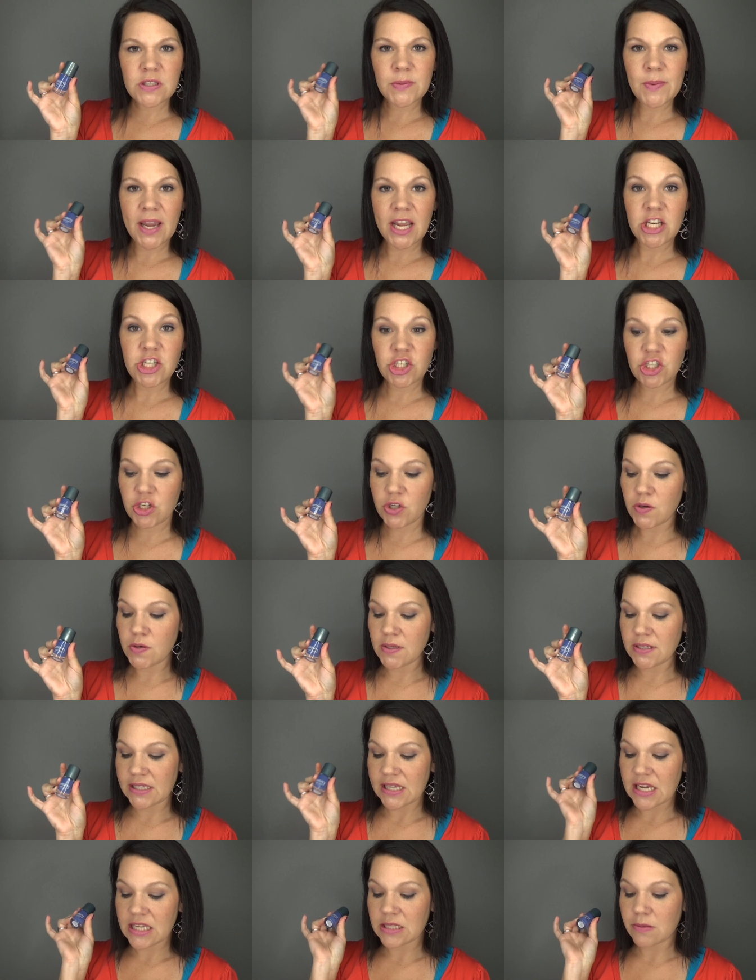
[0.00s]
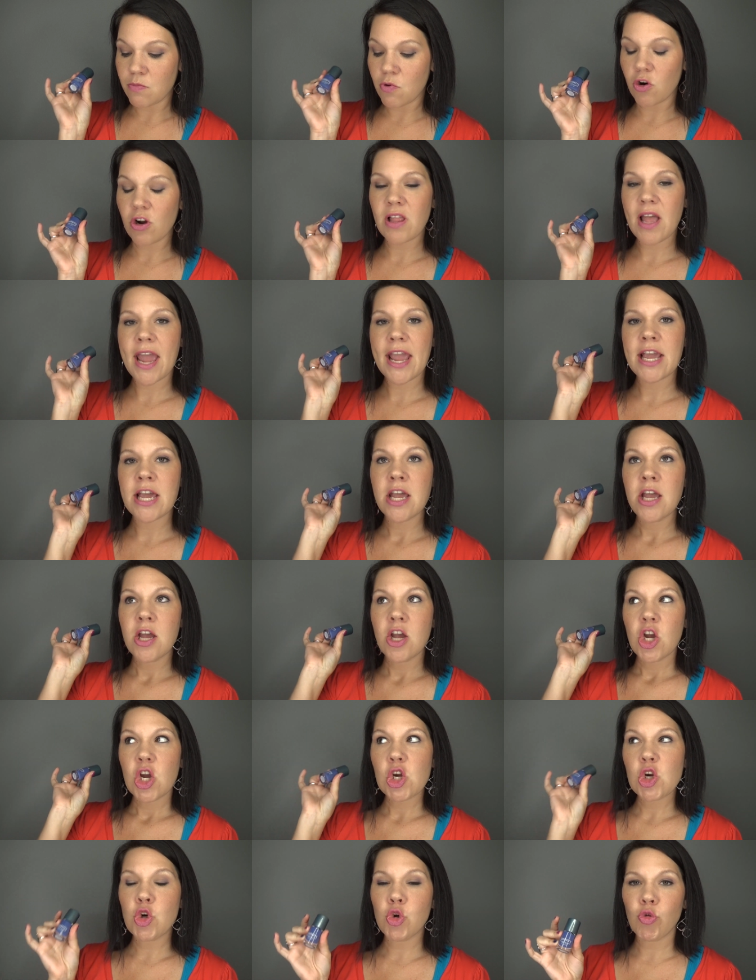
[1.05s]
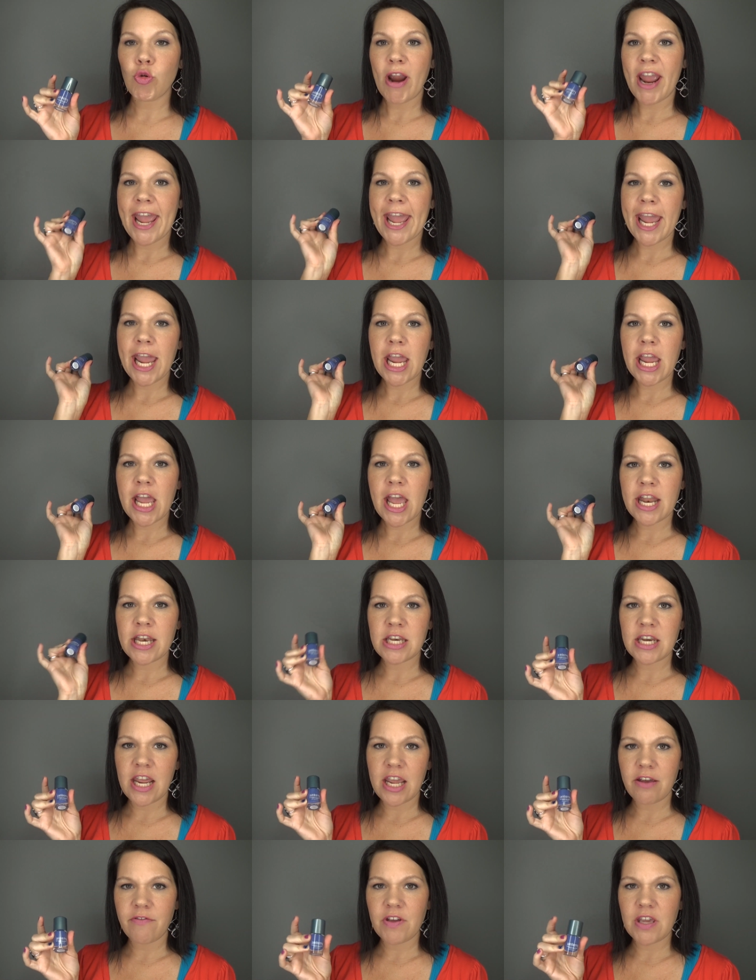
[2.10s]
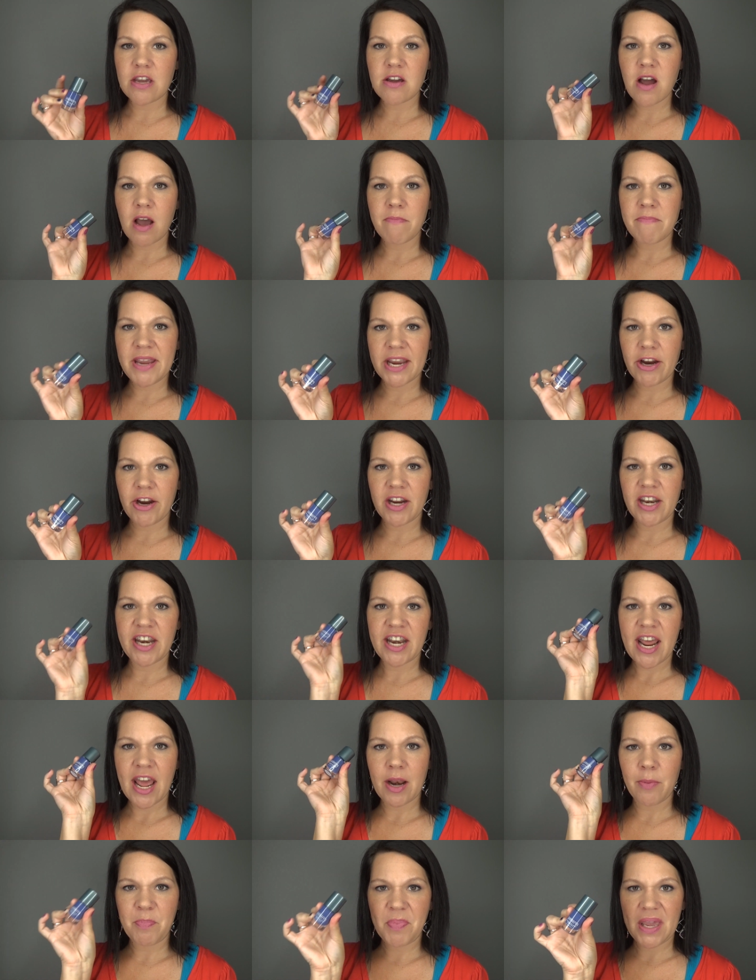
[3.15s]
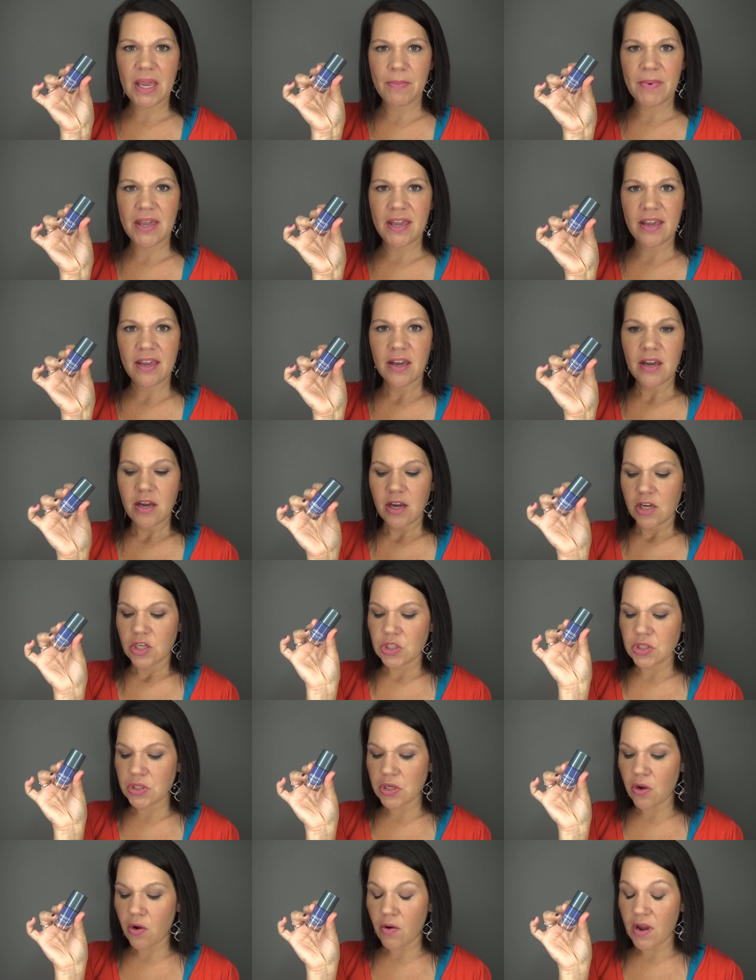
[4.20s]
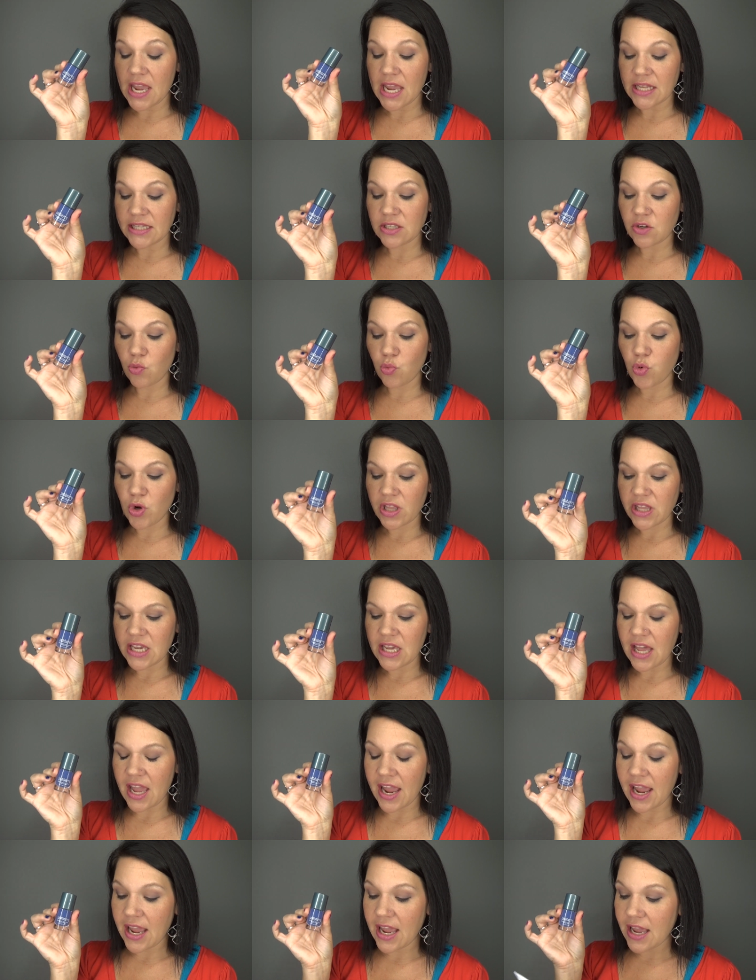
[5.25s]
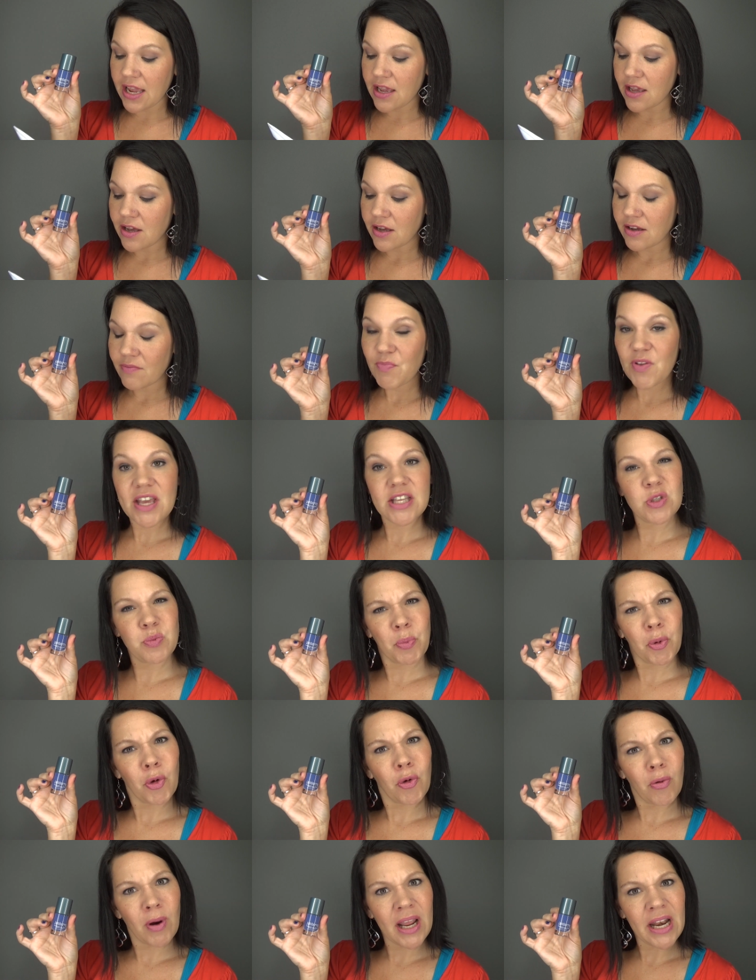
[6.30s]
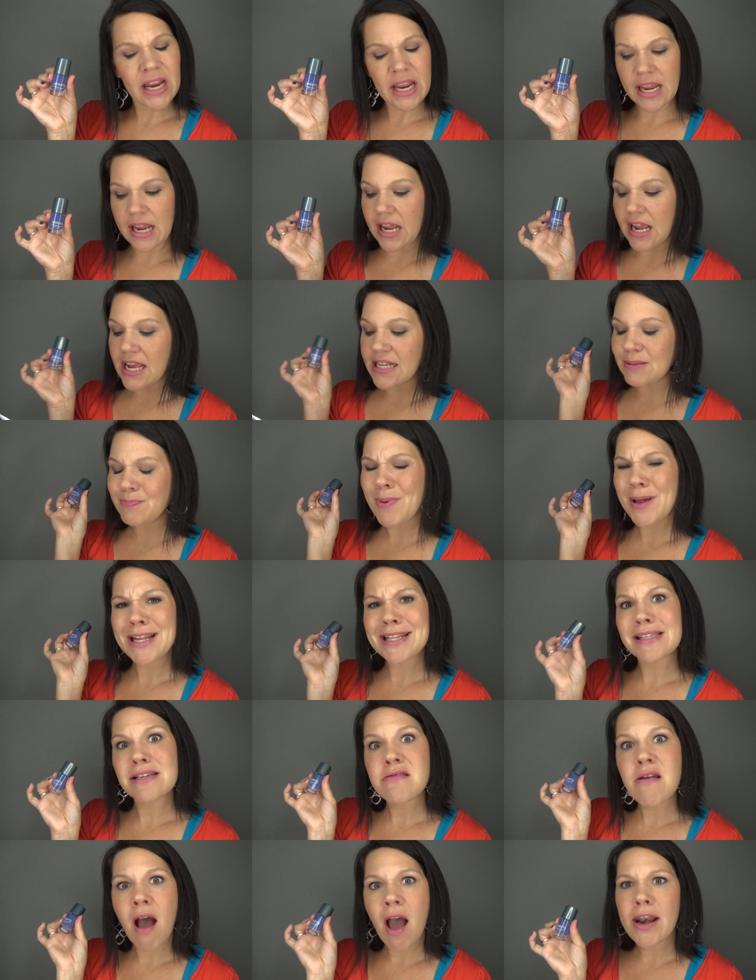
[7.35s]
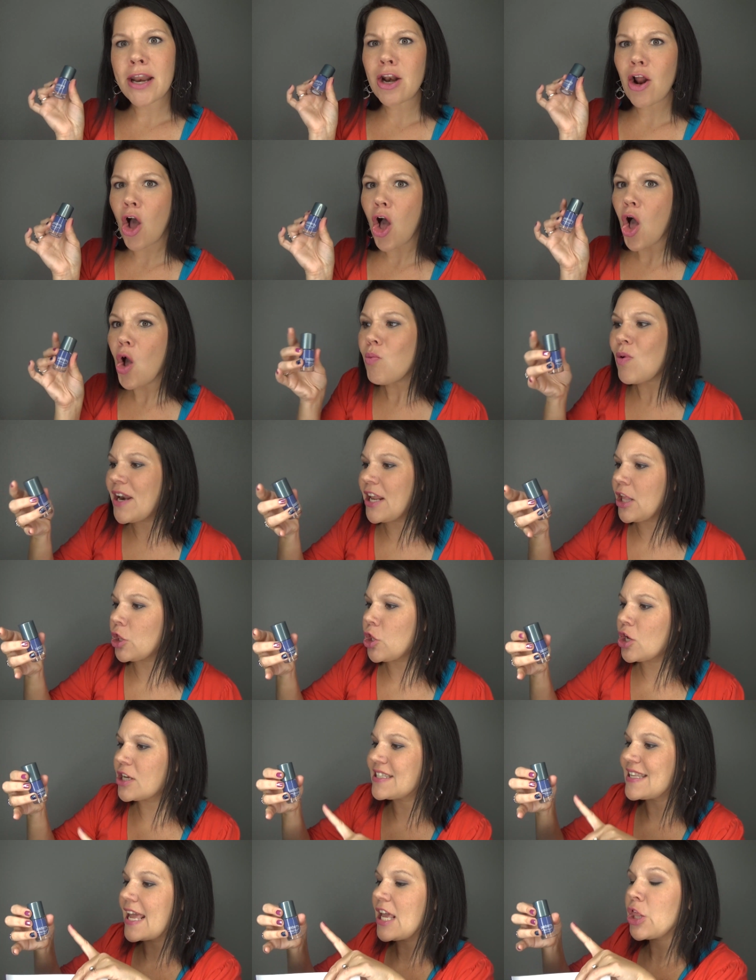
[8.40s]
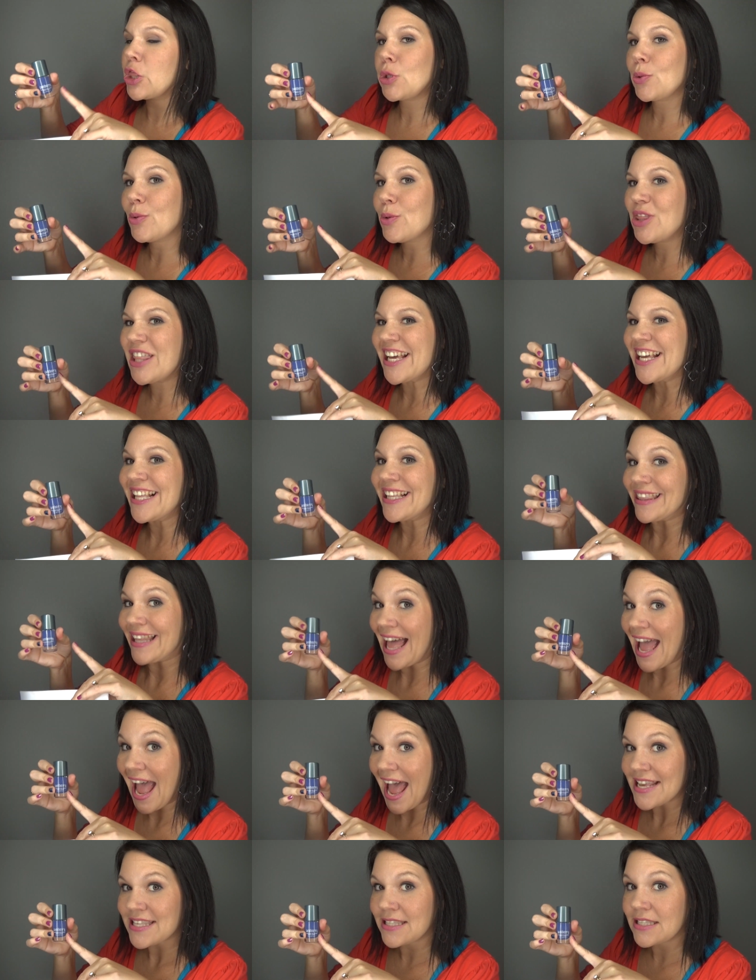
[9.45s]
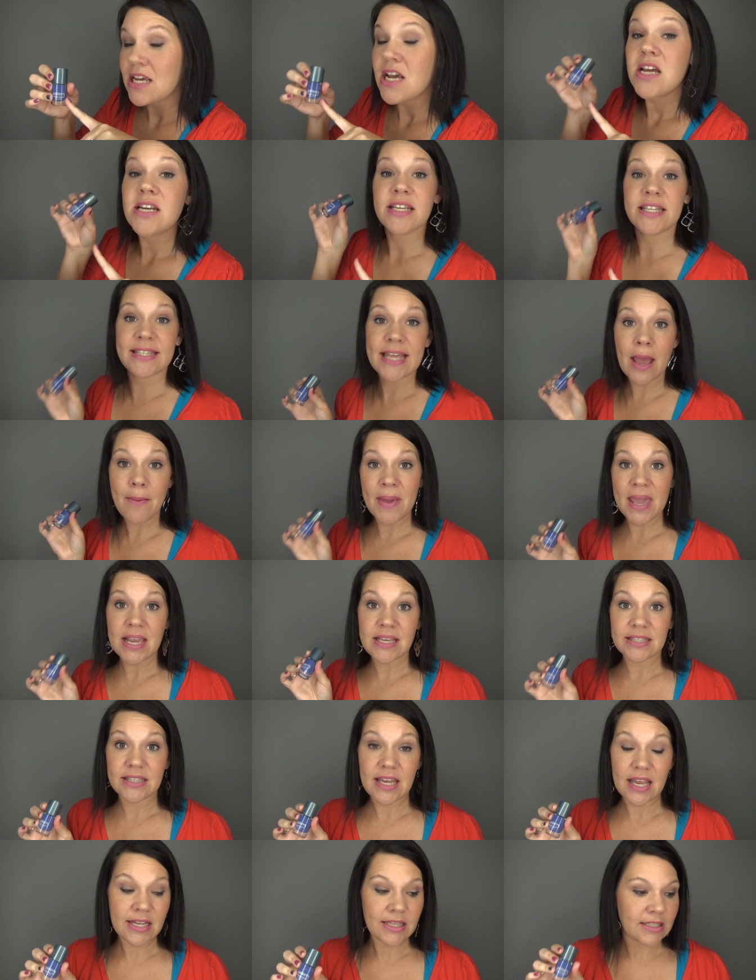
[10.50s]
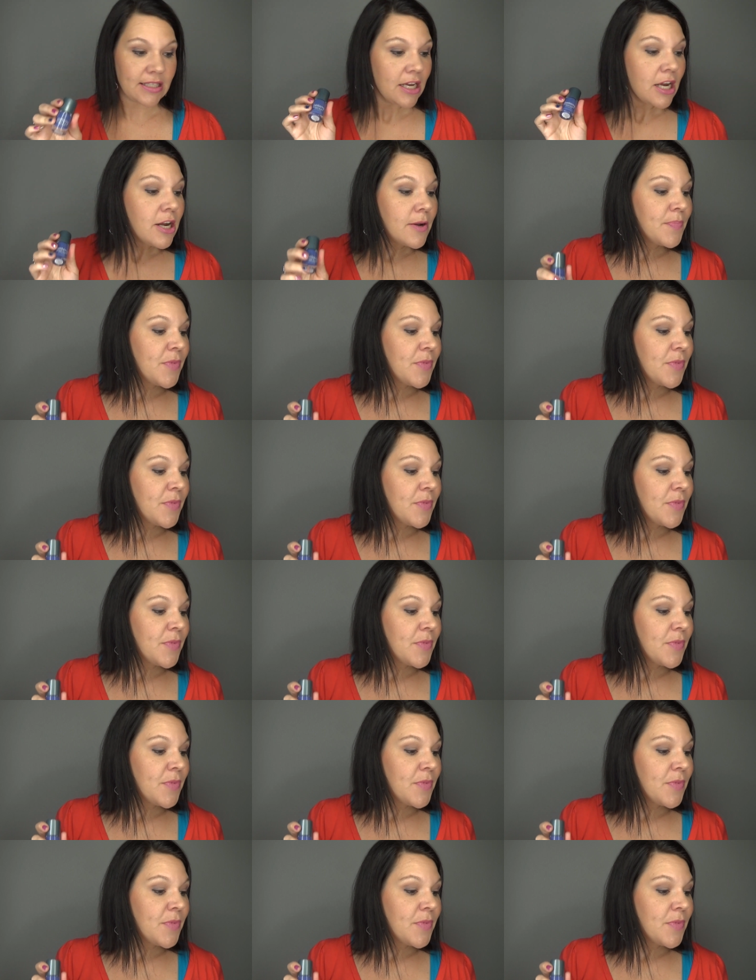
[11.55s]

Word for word: suede shoes is more like gray and navy got married and had a baby. So it's really a, it's pretty, it's but it's not at all what it looks like through the glass. Does that make sense?